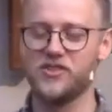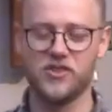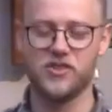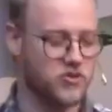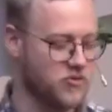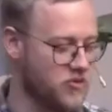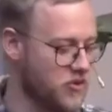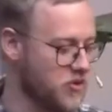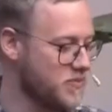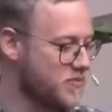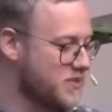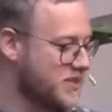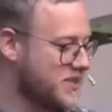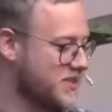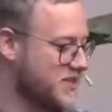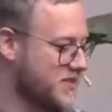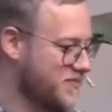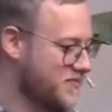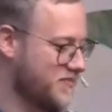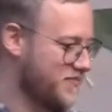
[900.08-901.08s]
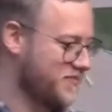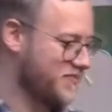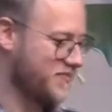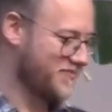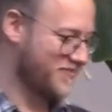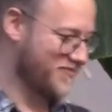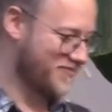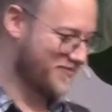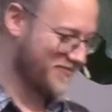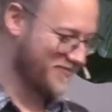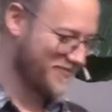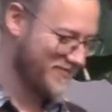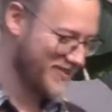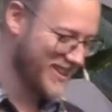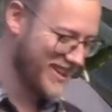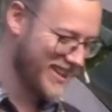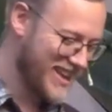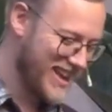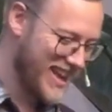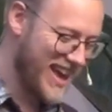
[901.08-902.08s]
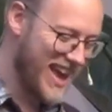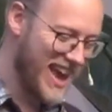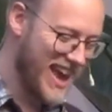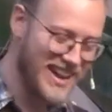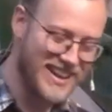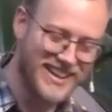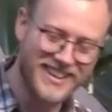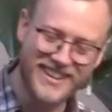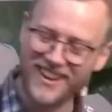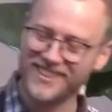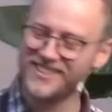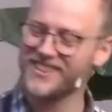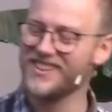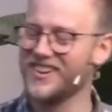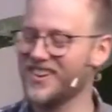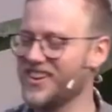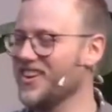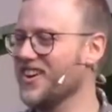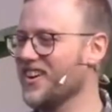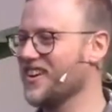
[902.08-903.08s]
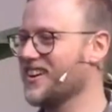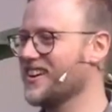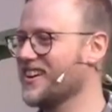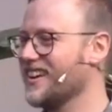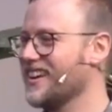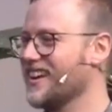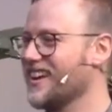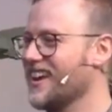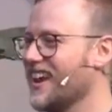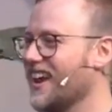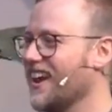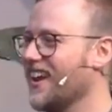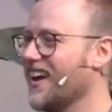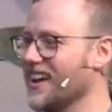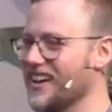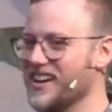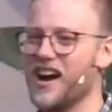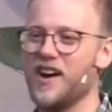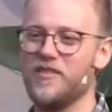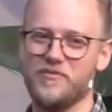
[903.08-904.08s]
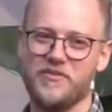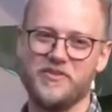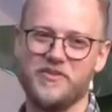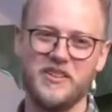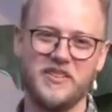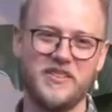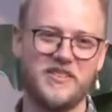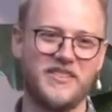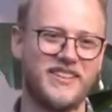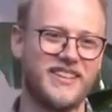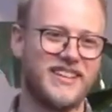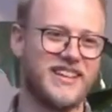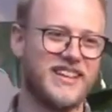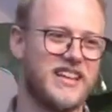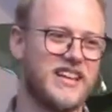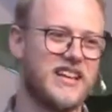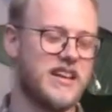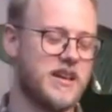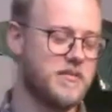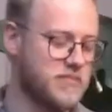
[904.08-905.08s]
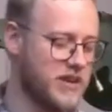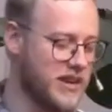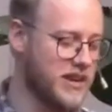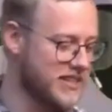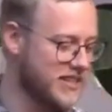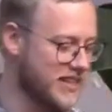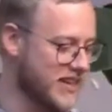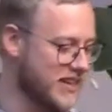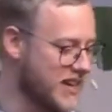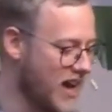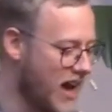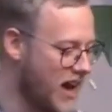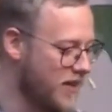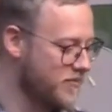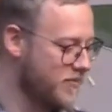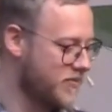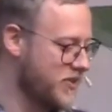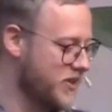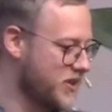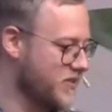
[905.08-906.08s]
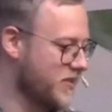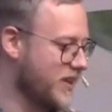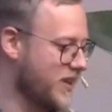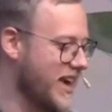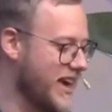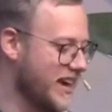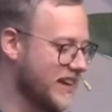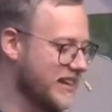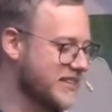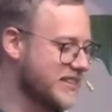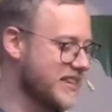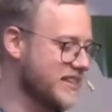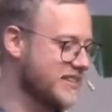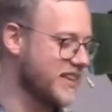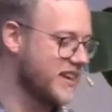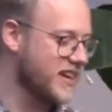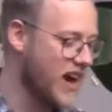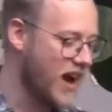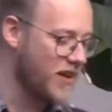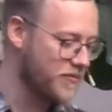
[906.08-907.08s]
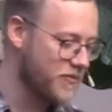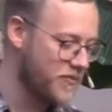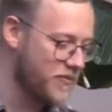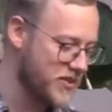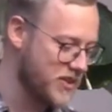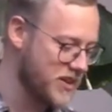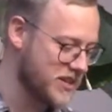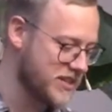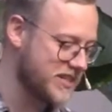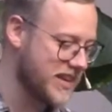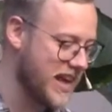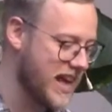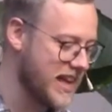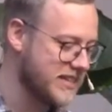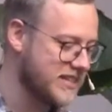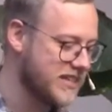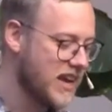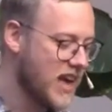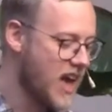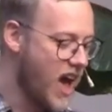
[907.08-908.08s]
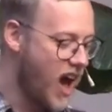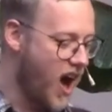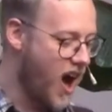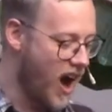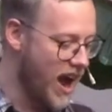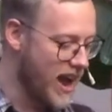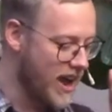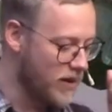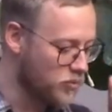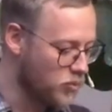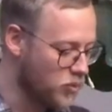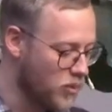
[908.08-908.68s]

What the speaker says: troops. It doesn't look like comfort, but it's the comfort of kings. It's the comfort that says, I am